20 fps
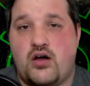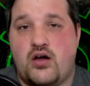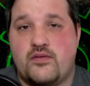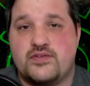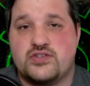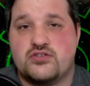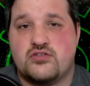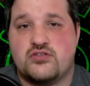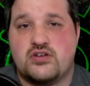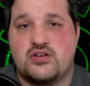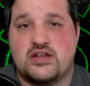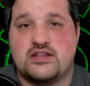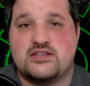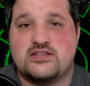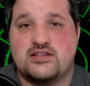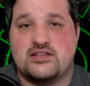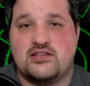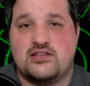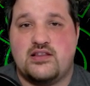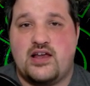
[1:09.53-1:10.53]
officer and
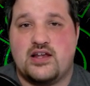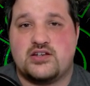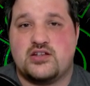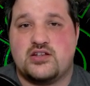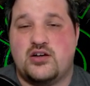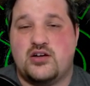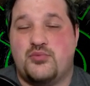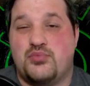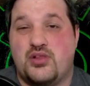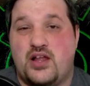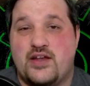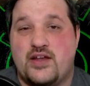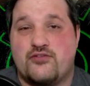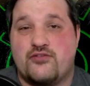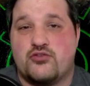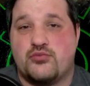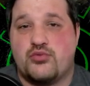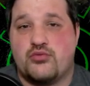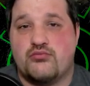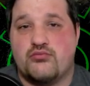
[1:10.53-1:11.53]
select apply
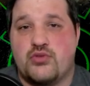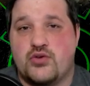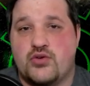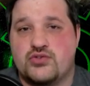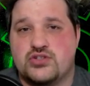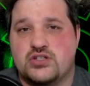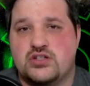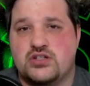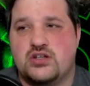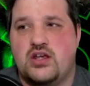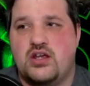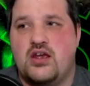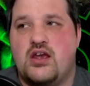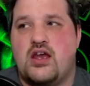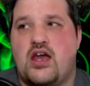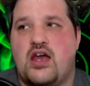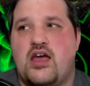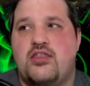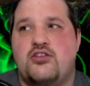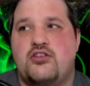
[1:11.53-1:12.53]
for promotion,
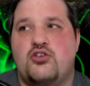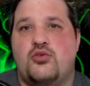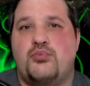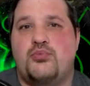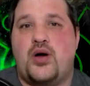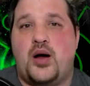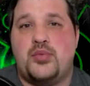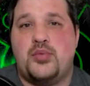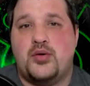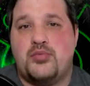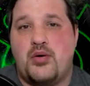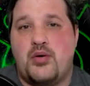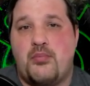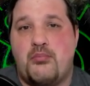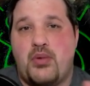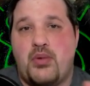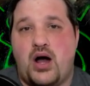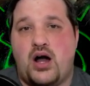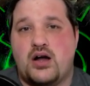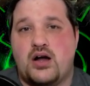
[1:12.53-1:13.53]
and then it'll pop up a
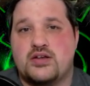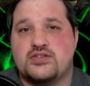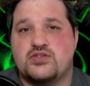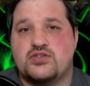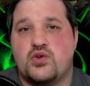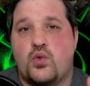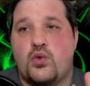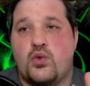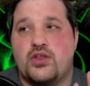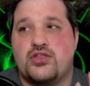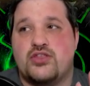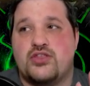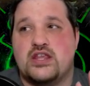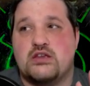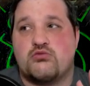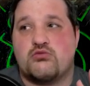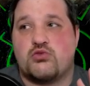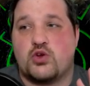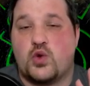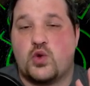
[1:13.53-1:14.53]
box with
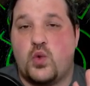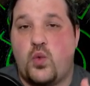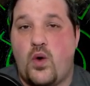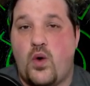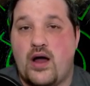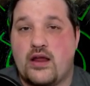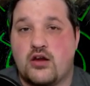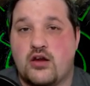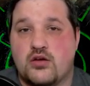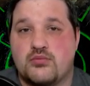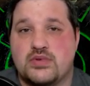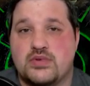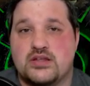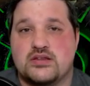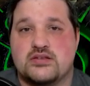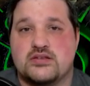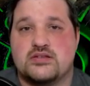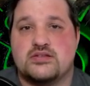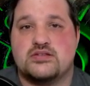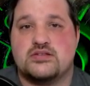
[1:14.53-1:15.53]
the
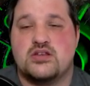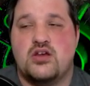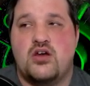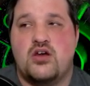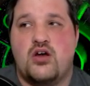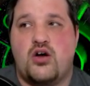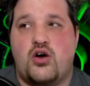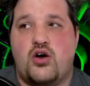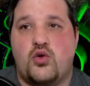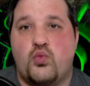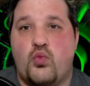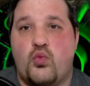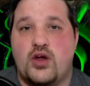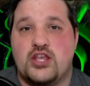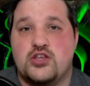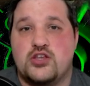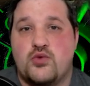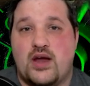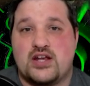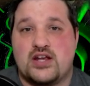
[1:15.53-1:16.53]
requirements on
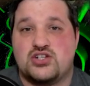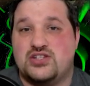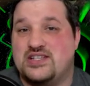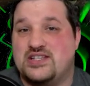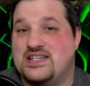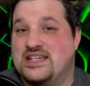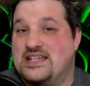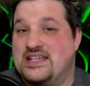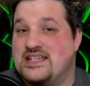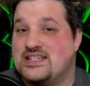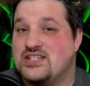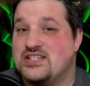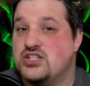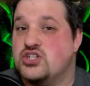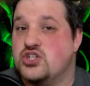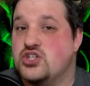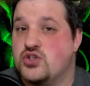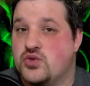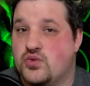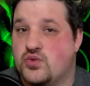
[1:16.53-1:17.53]
what you actually need to
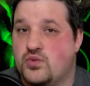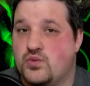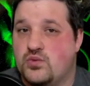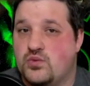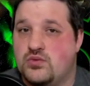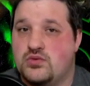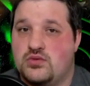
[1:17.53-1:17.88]
do.